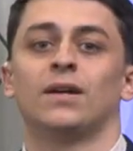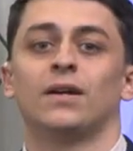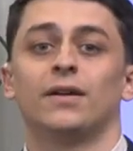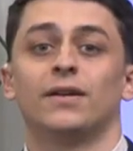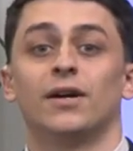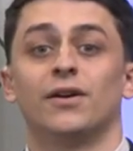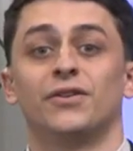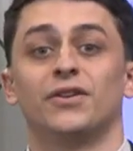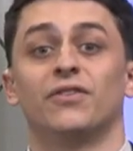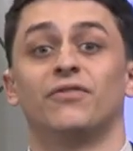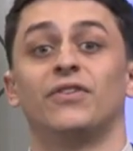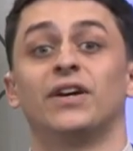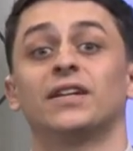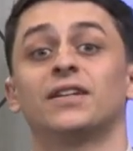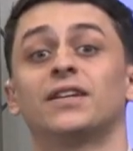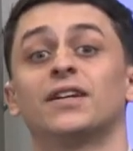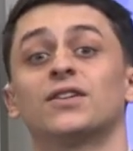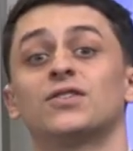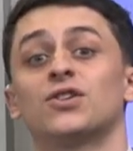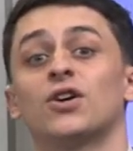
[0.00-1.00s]
Now the event
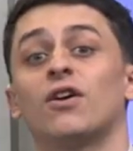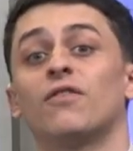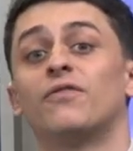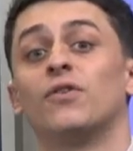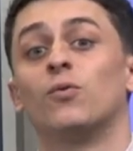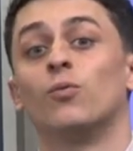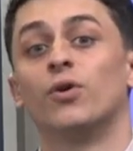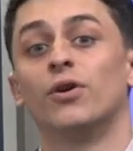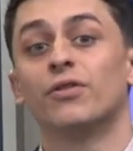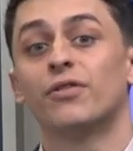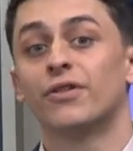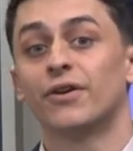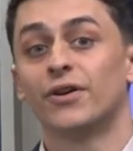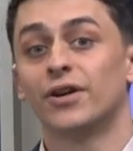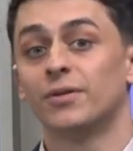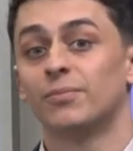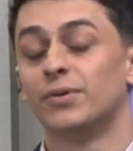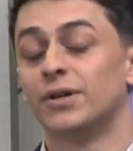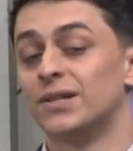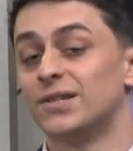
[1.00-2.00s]
kicks off at
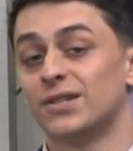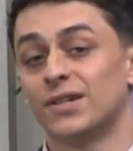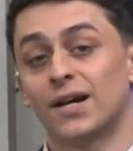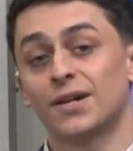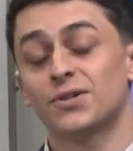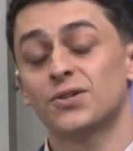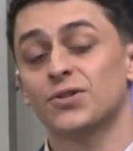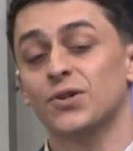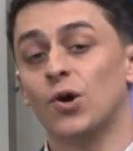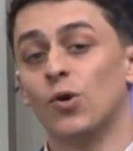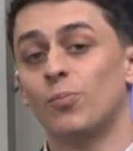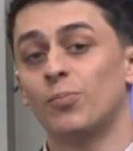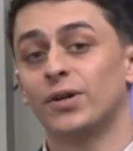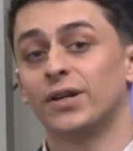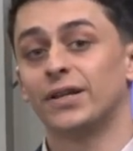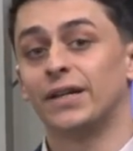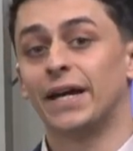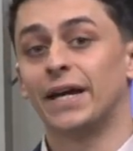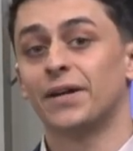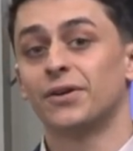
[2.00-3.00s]
1:30, but it's not just open to
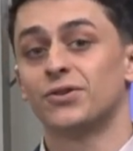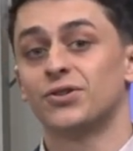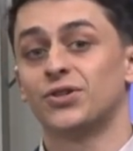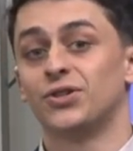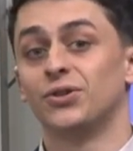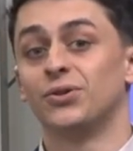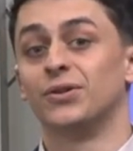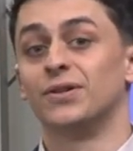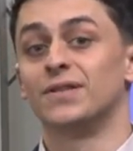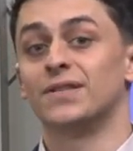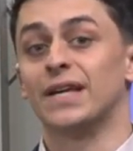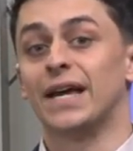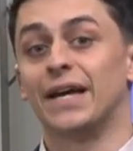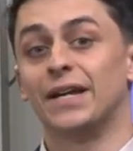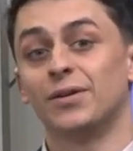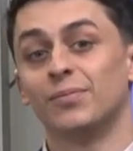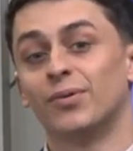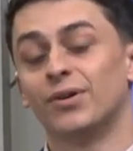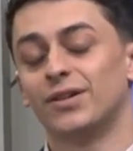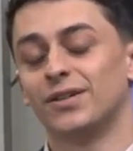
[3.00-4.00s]
Gator students.
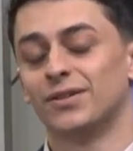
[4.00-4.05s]
Anybody